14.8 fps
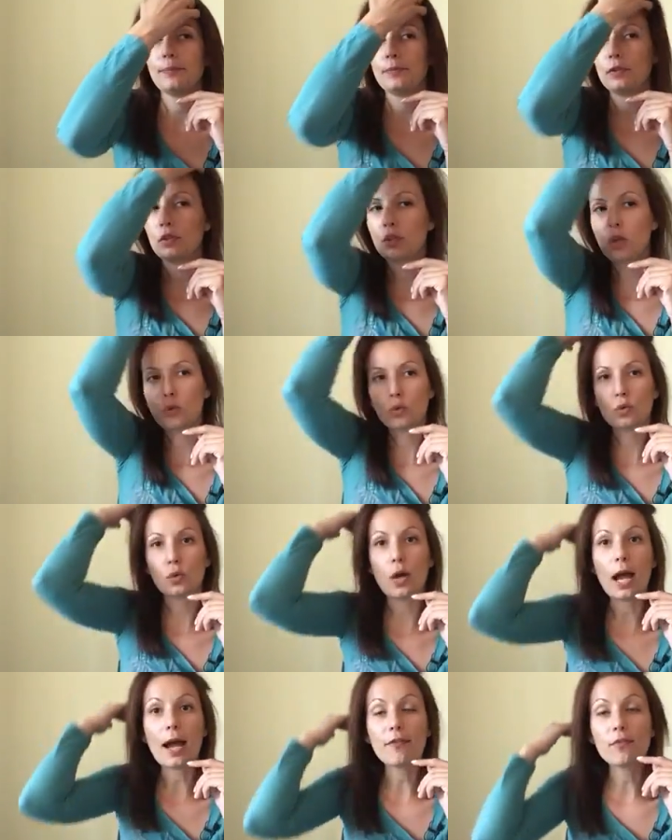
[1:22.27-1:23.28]
you know, to
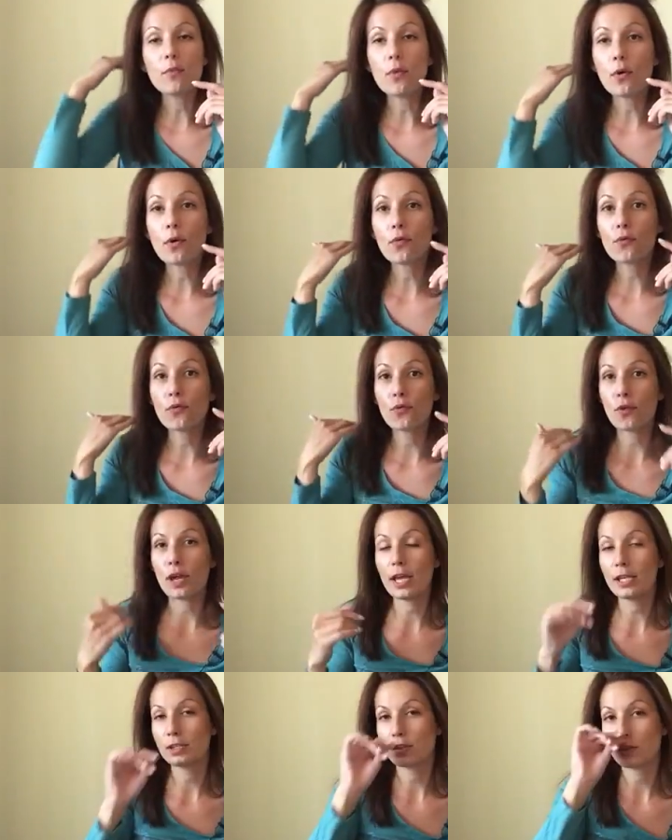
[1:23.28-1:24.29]
have more
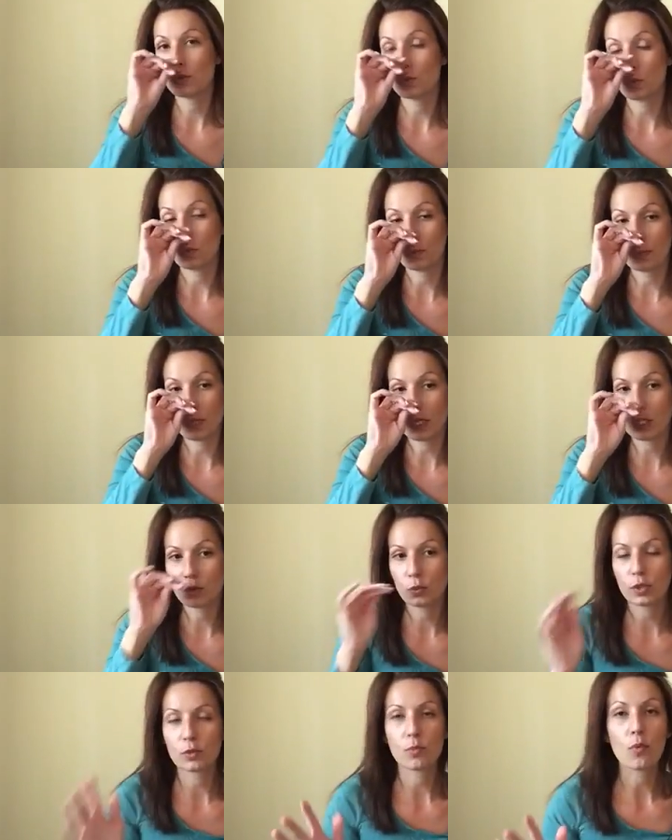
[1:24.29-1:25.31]
friends, to
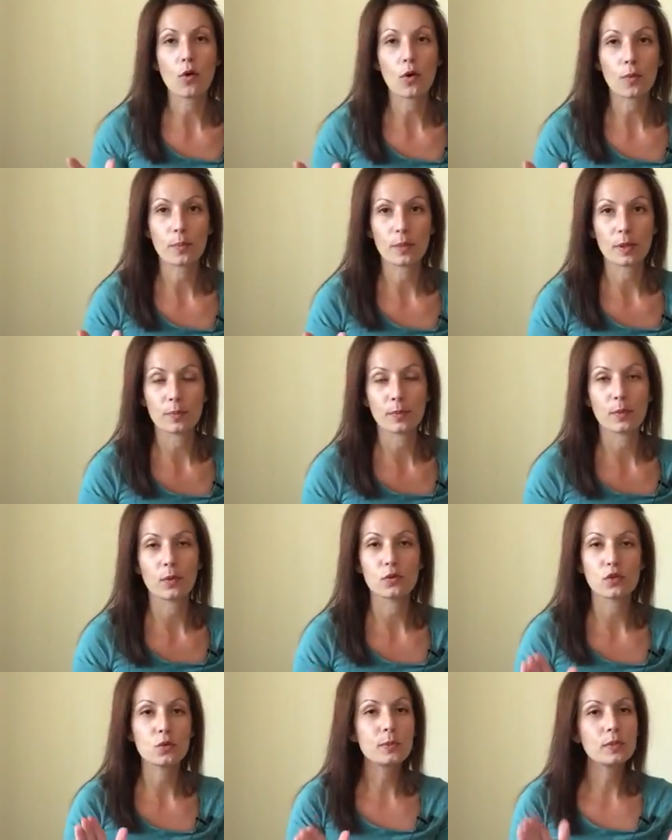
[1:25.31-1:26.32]
meet with more
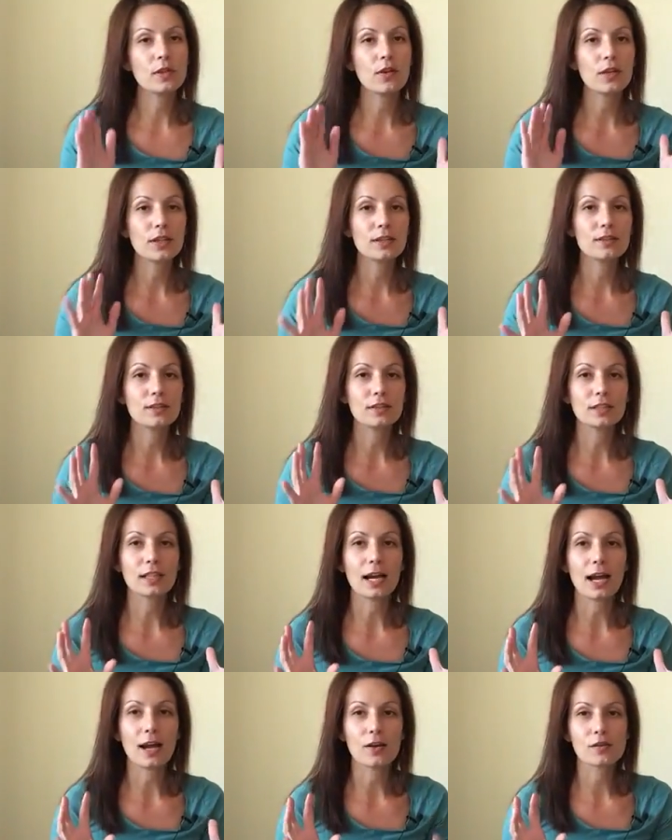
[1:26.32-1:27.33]
people. Jupiter in third
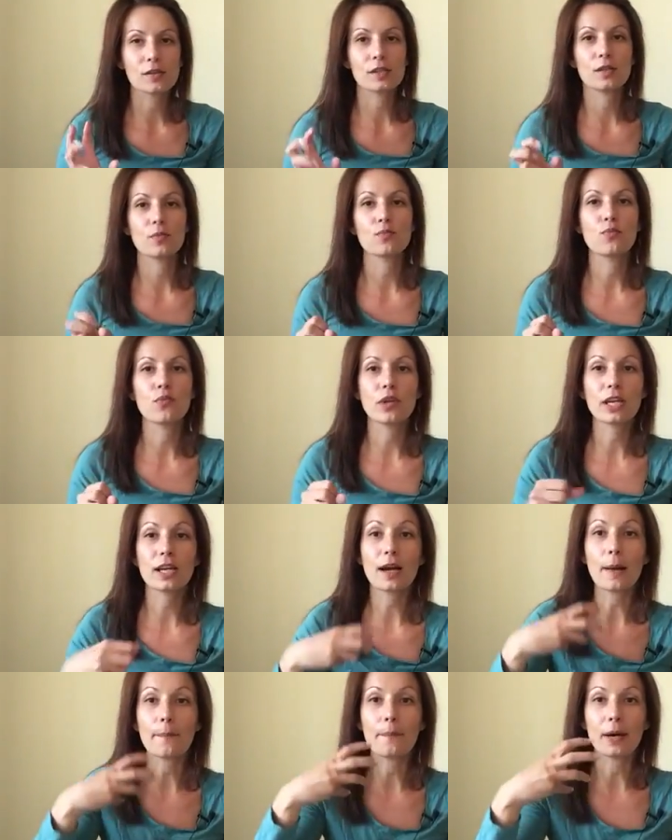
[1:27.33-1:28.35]
house can bring
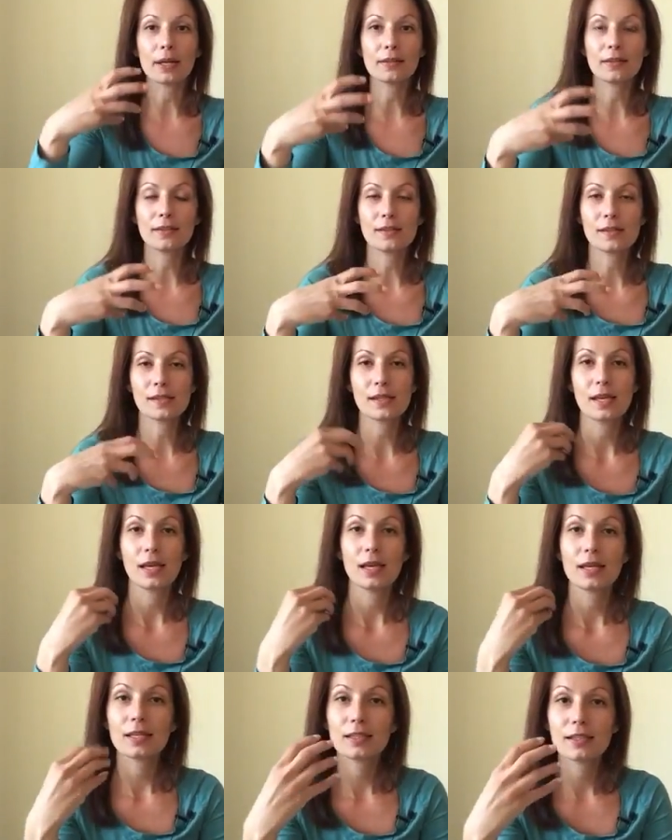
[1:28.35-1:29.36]
abundance
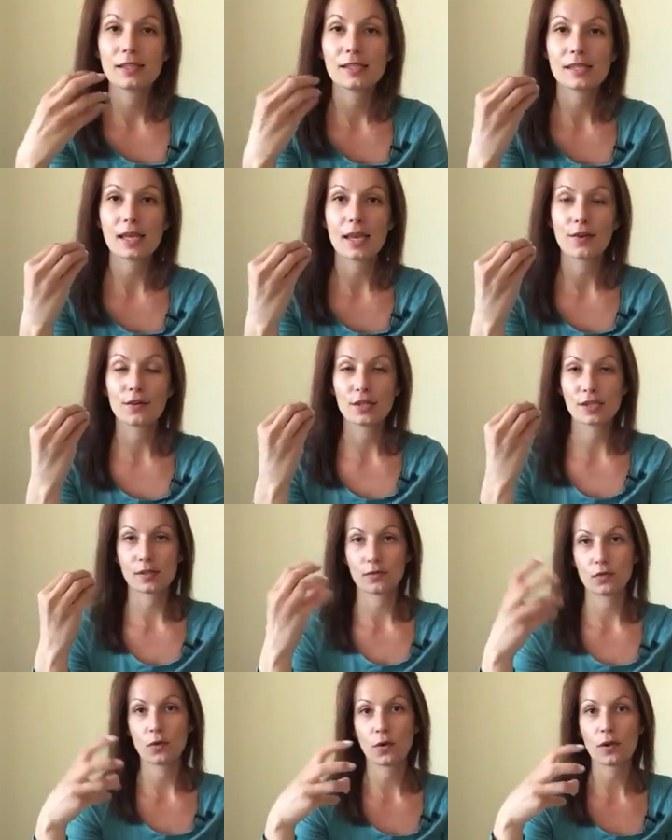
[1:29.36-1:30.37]
in these areas
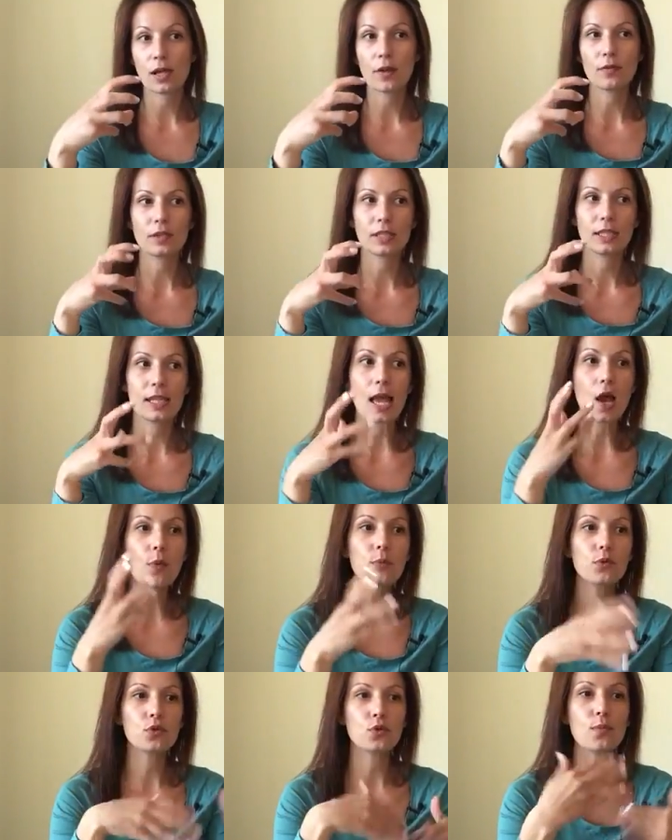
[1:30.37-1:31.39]
of your life and can
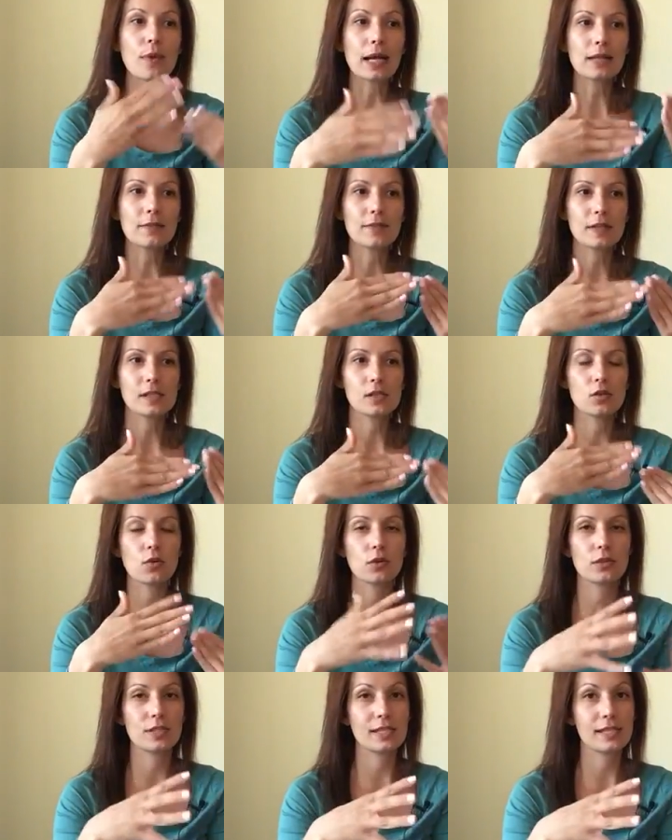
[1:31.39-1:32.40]
help you to manifest
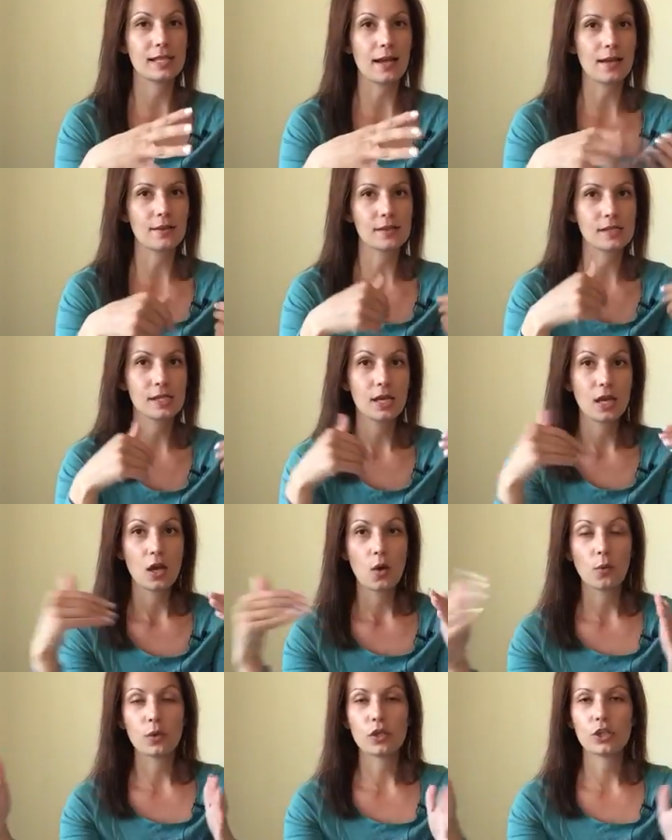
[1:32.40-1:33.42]
your desires,
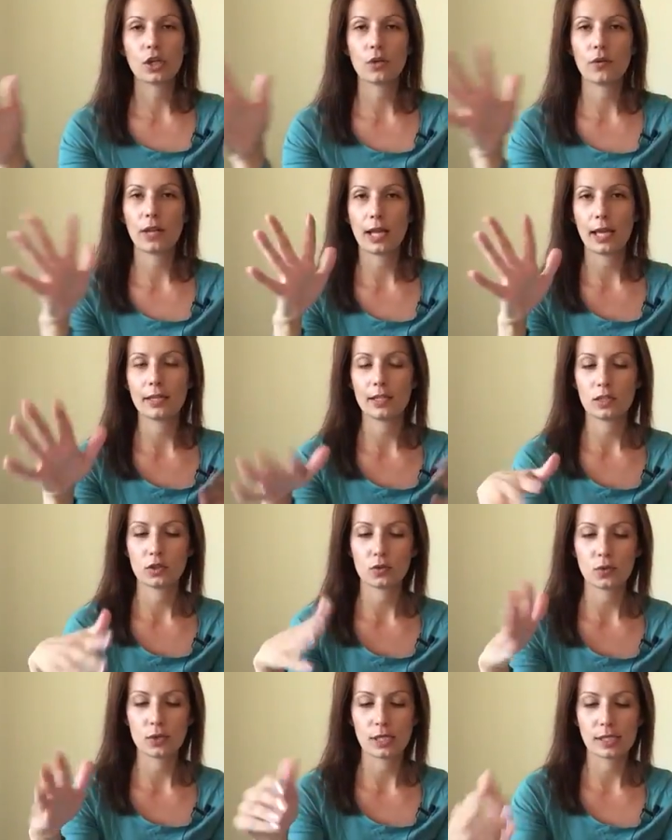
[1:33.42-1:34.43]
which are related
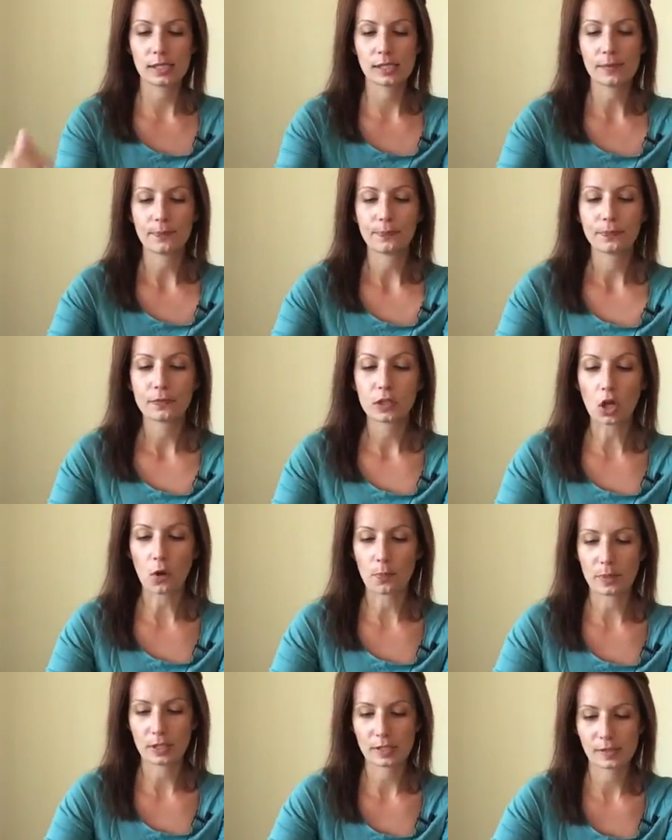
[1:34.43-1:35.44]
to these
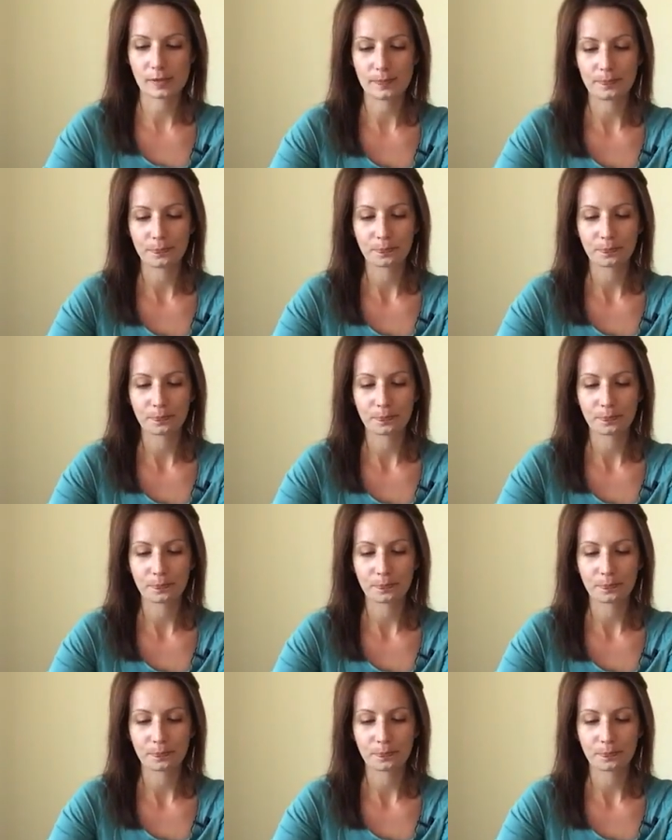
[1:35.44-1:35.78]
topics.